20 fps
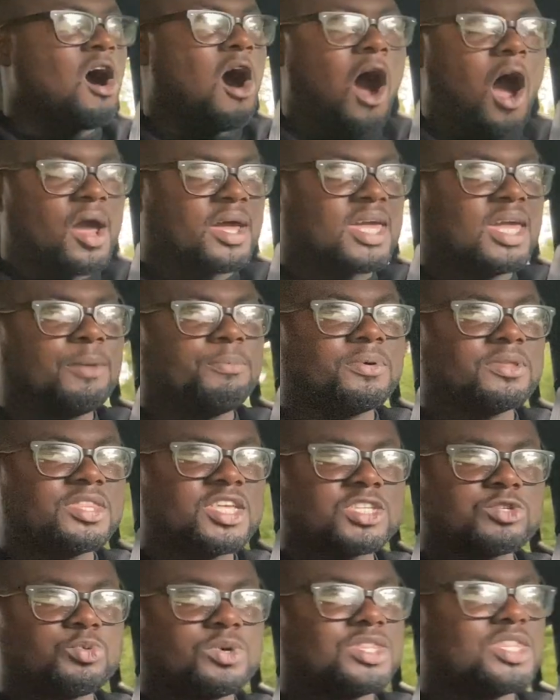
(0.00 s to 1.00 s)
on keeping
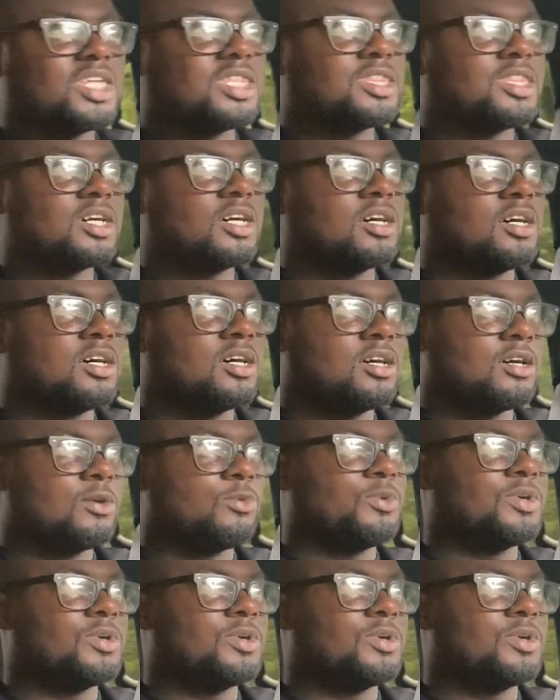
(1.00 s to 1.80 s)
this within the